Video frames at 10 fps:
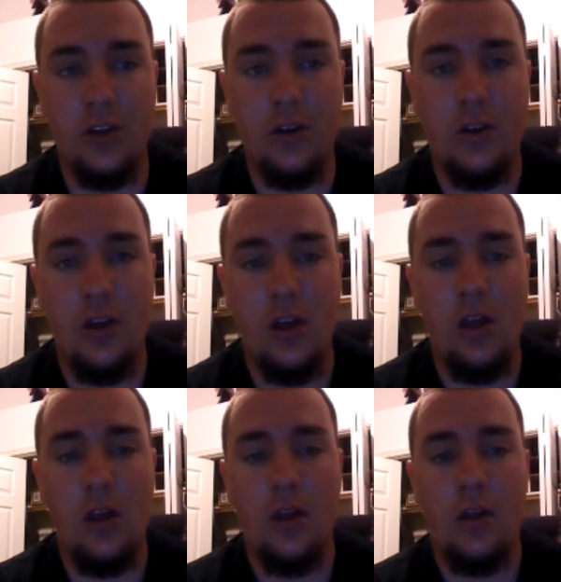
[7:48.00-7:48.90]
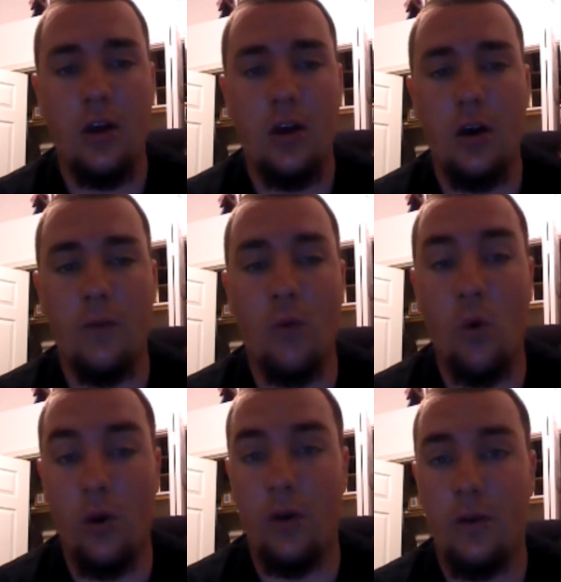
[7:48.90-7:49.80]
ordered,
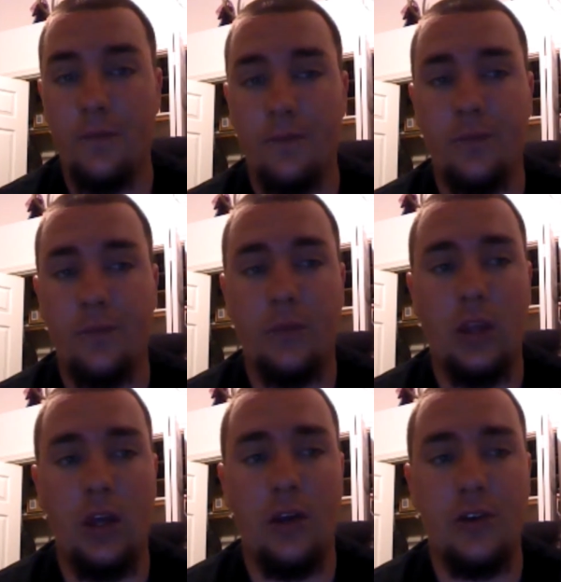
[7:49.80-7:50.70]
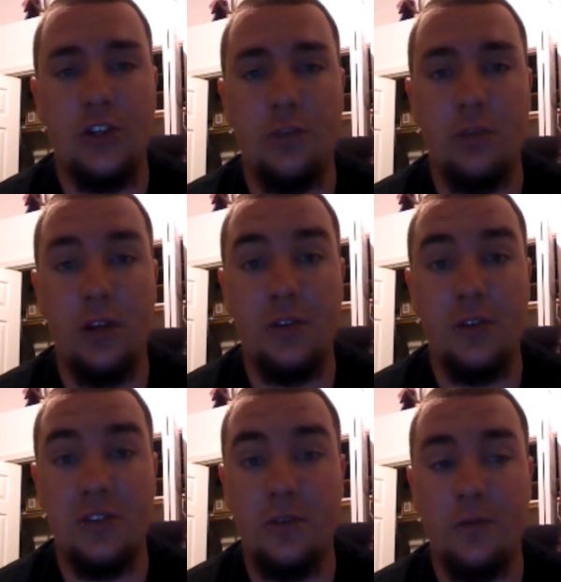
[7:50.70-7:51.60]
and it should be here soon,
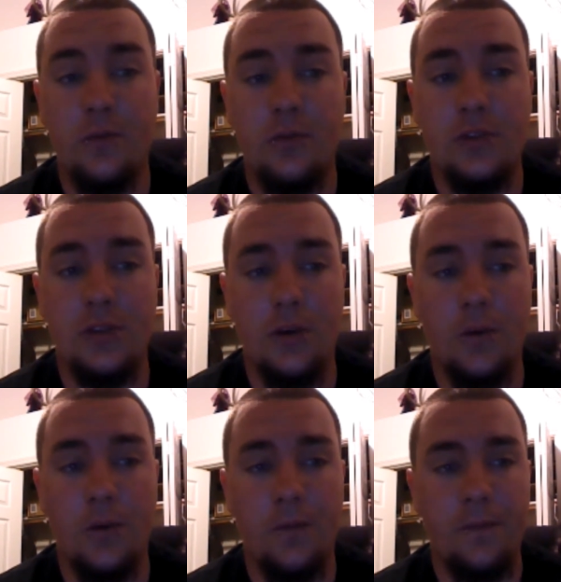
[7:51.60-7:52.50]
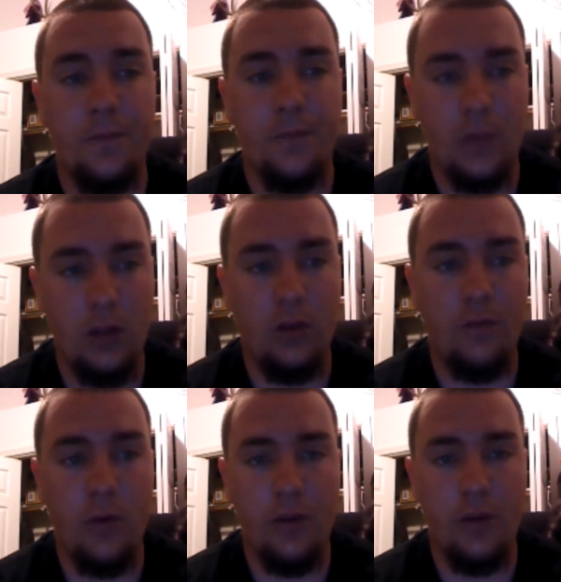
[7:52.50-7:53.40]
so look forward to that as well.
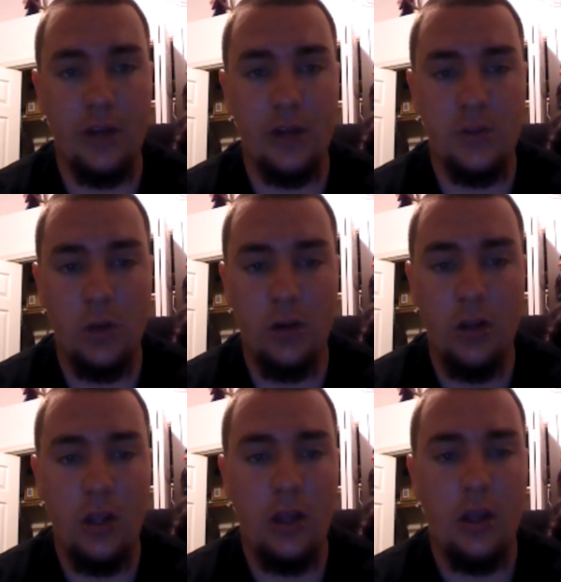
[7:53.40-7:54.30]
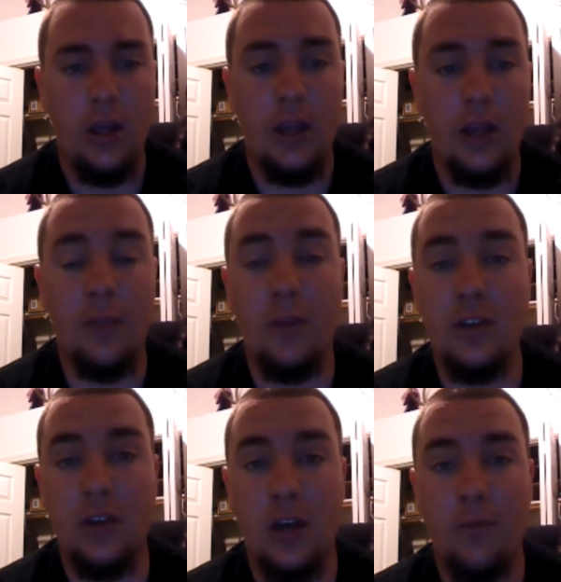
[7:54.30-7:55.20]
In the meantime, everybody
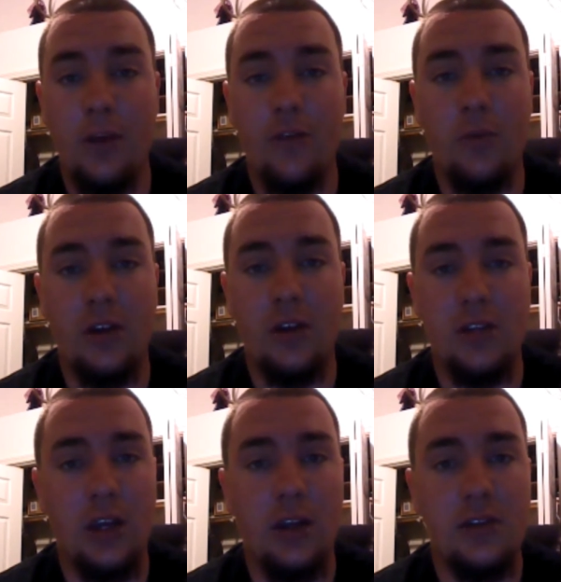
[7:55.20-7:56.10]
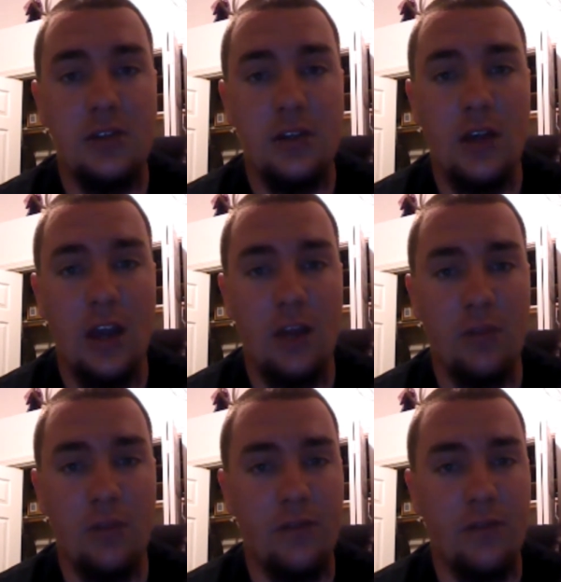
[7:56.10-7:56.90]
take it easy, and may the Force be with you.